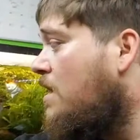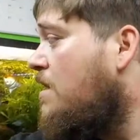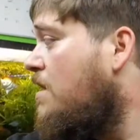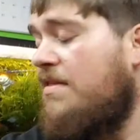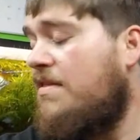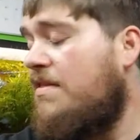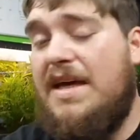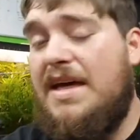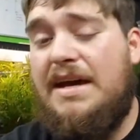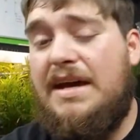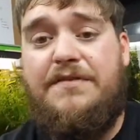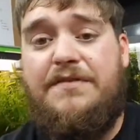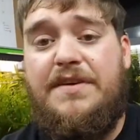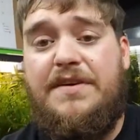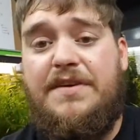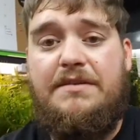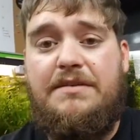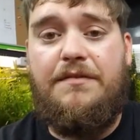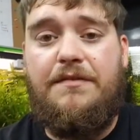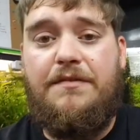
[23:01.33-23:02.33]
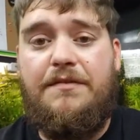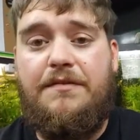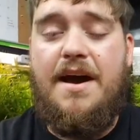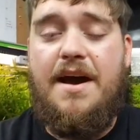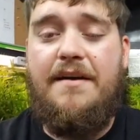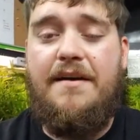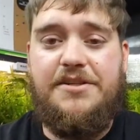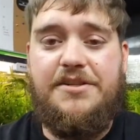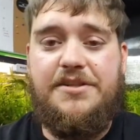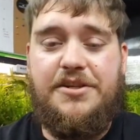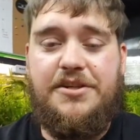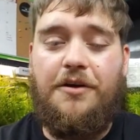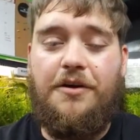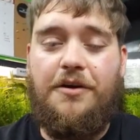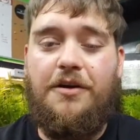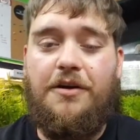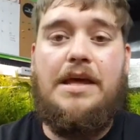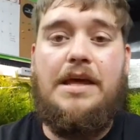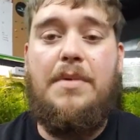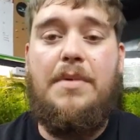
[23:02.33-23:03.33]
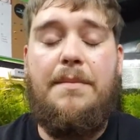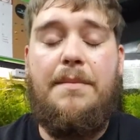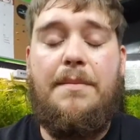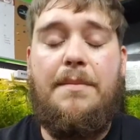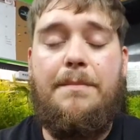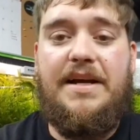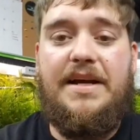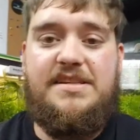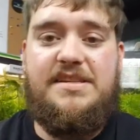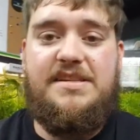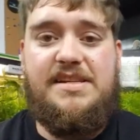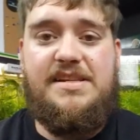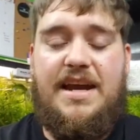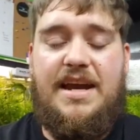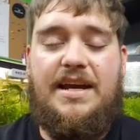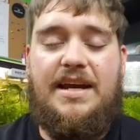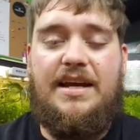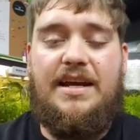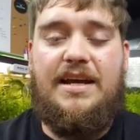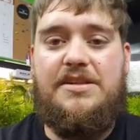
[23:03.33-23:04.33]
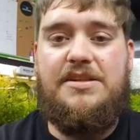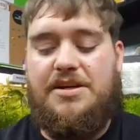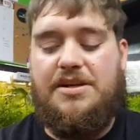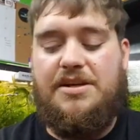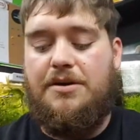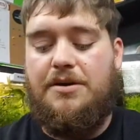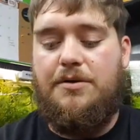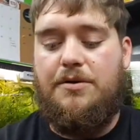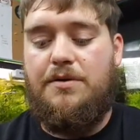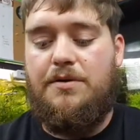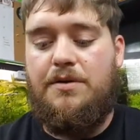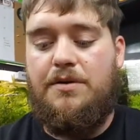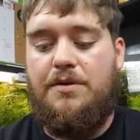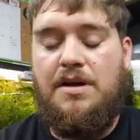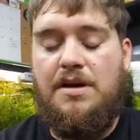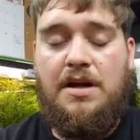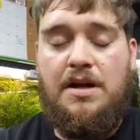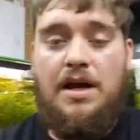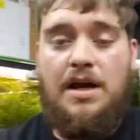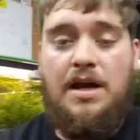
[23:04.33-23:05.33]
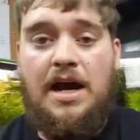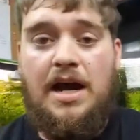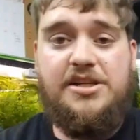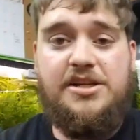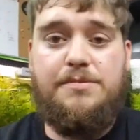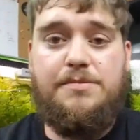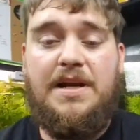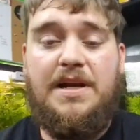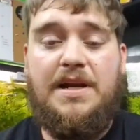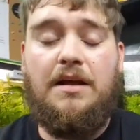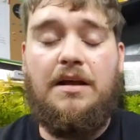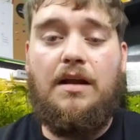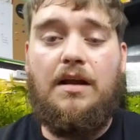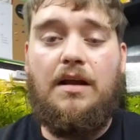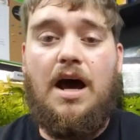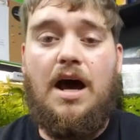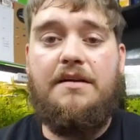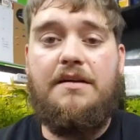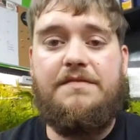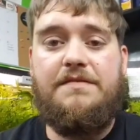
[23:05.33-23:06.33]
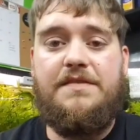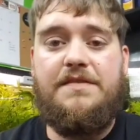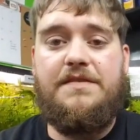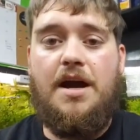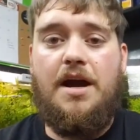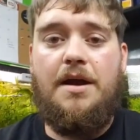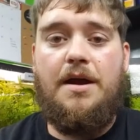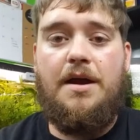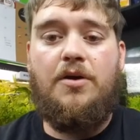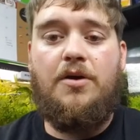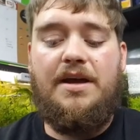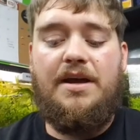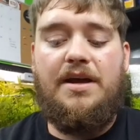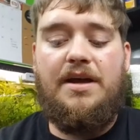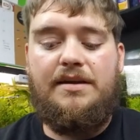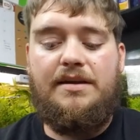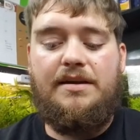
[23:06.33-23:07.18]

that 55 is currently my biggest tank, so I spend a lot of time on it.